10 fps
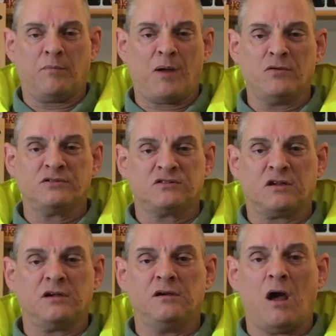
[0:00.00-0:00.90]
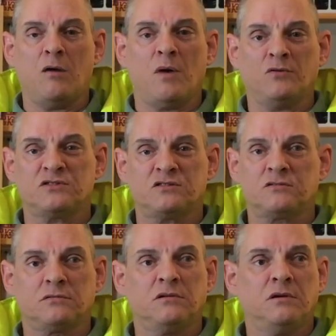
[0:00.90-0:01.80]
posting
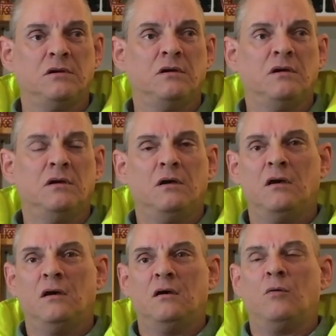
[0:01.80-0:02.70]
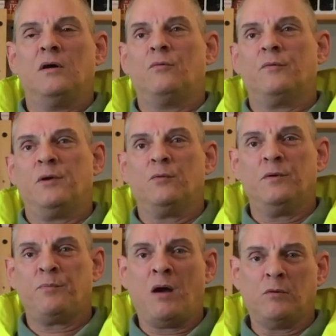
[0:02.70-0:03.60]
almost, well,
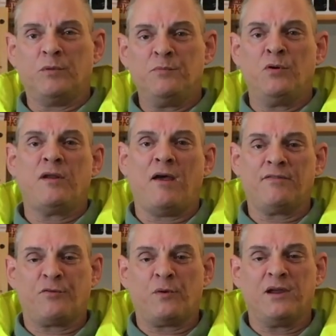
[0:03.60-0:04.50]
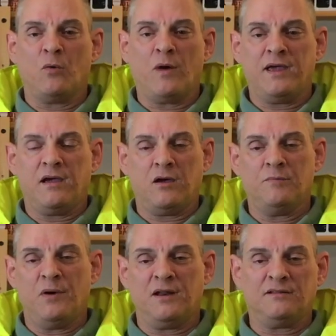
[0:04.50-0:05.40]
we probably put out 3 a week,
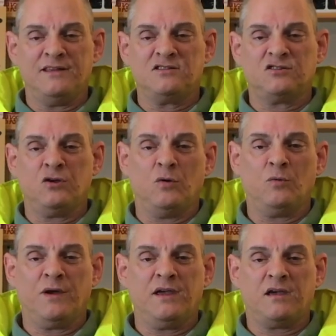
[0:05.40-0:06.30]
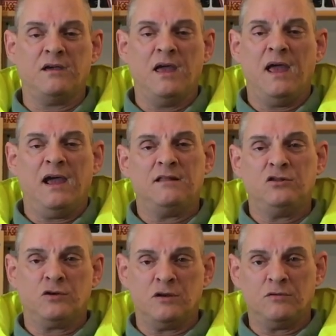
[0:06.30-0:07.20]
but at least 2 a week. And
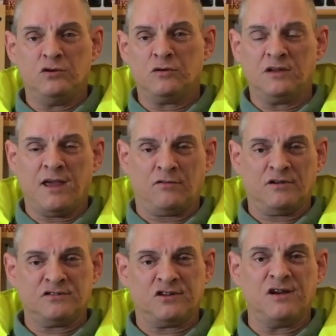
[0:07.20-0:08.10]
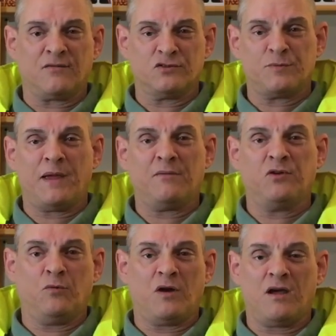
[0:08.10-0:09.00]
then you can count us to never
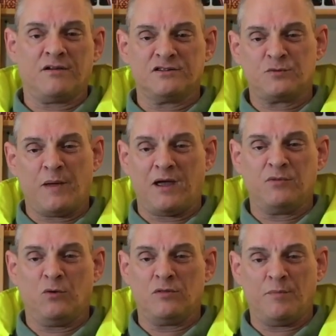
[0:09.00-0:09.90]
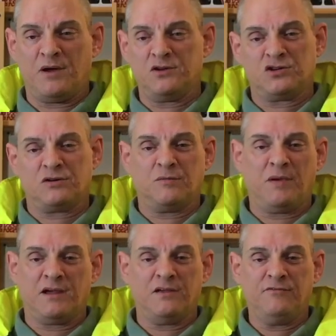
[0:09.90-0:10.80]
spam you. We're not going to spam you with a bunch of
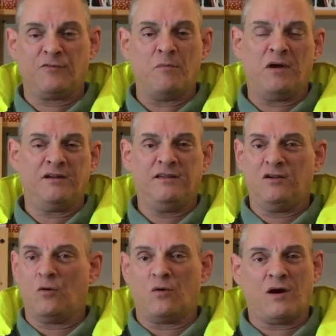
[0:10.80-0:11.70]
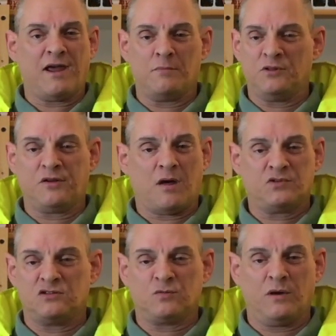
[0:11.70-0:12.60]
begging for money or animal
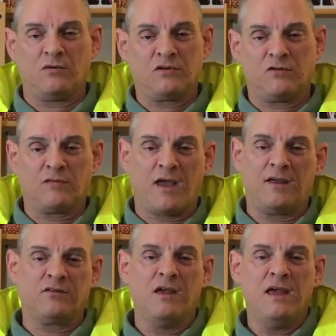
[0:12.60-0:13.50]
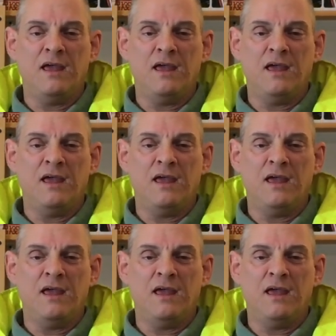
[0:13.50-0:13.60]
adoptions. We don't do that.